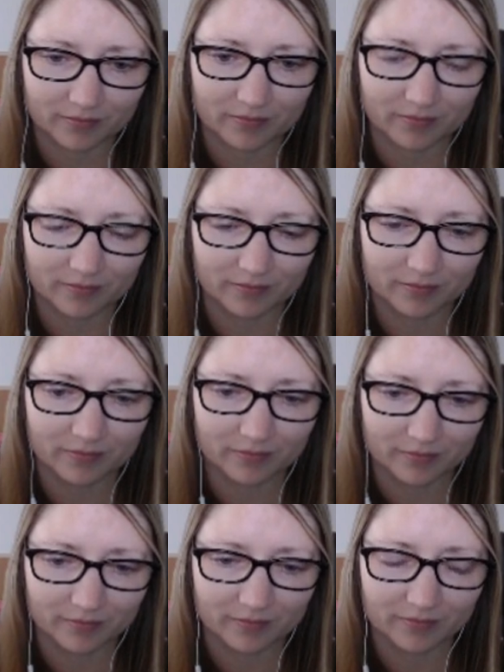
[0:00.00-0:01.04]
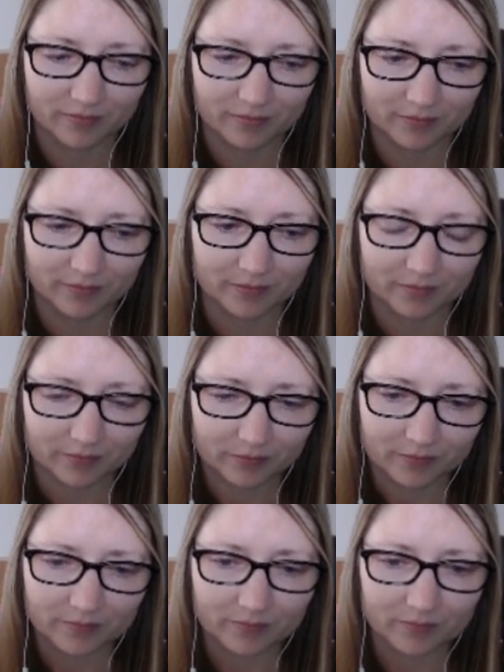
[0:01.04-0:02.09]

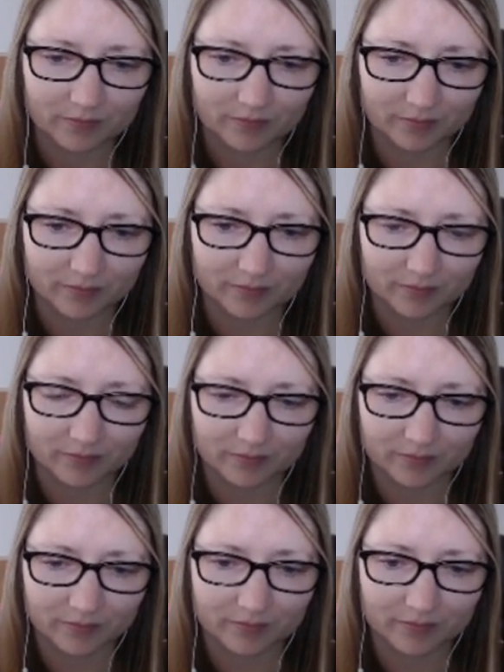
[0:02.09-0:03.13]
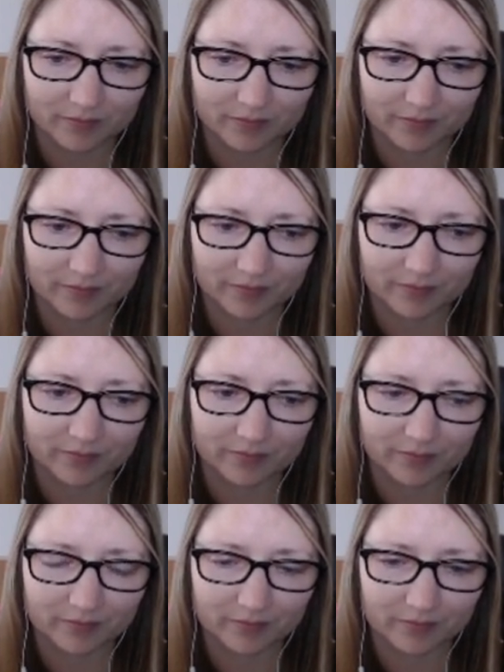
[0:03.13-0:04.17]

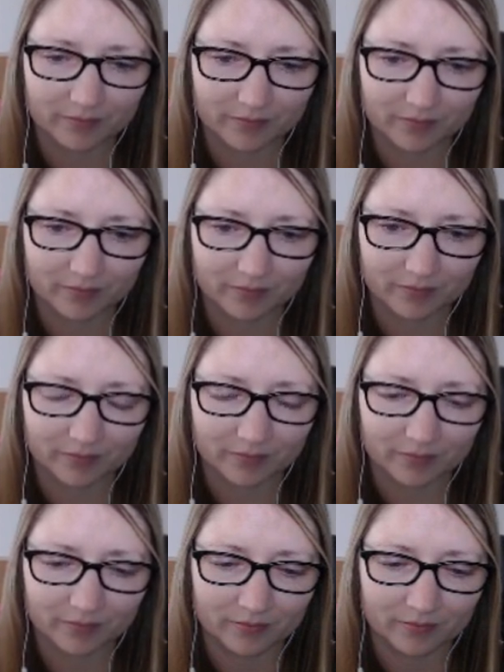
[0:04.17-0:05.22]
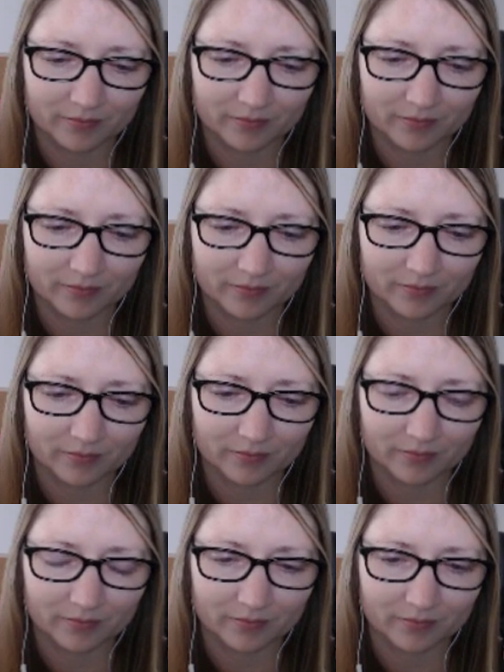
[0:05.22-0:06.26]

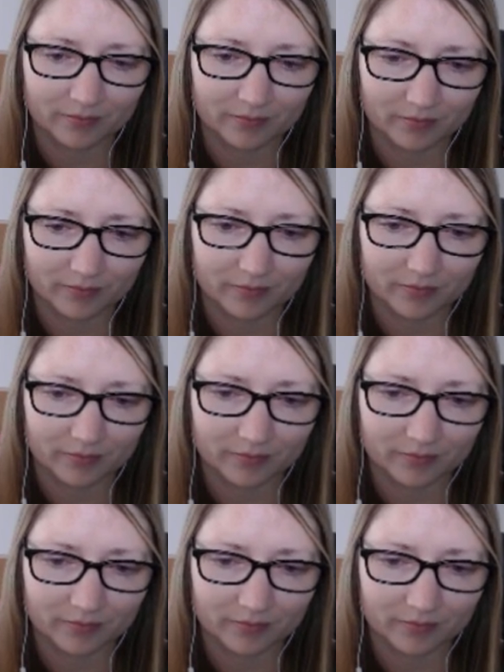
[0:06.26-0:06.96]
This person isn't speaking.